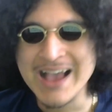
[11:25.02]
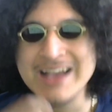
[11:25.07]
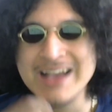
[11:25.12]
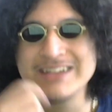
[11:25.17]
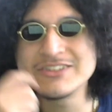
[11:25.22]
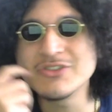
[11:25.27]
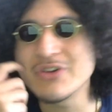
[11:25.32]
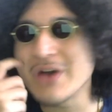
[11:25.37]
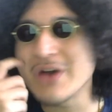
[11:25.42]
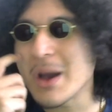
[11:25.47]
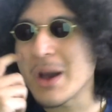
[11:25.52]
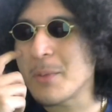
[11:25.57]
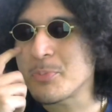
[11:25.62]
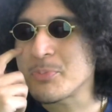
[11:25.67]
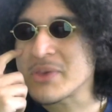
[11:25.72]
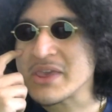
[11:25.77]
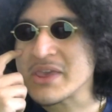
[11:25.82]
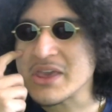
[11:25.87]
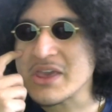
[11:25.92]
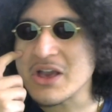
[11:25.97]
to
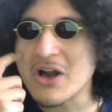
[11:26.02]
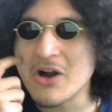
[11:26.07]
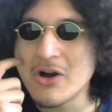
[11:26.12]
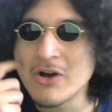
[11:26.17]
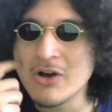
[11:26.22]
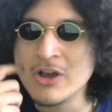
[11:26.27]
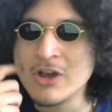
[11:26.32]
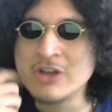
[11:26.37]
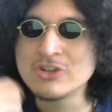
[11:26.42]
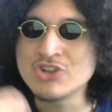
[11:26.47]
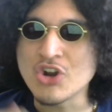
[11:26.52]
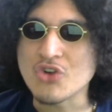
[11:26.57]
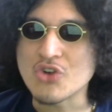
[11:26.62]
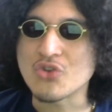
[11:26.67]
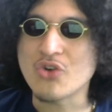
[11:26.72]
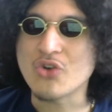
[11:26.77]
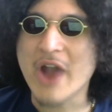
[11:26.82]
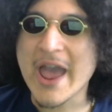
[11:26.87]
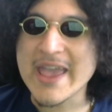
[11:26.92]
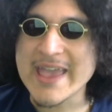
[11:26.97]
appeal to
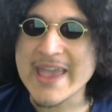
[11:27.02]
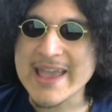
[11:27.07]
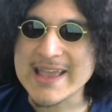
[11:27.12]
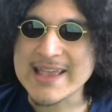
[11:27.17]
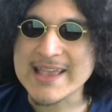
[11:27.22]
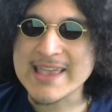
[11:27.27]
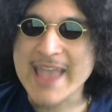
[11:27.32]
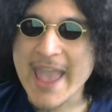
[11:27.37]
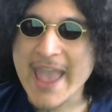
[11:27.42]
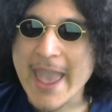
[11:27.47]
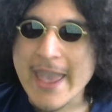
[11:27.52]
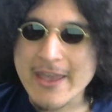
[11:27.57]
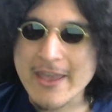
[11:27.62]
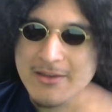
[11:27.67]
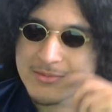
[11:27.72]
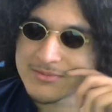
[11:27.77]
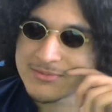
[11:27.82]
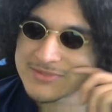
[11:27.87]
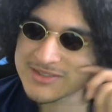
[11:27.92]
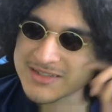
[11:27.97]
Riot
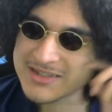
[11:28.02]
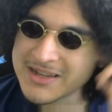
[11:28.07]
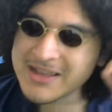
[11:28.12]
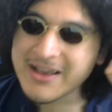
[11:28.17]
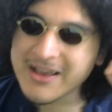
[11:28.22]
Games.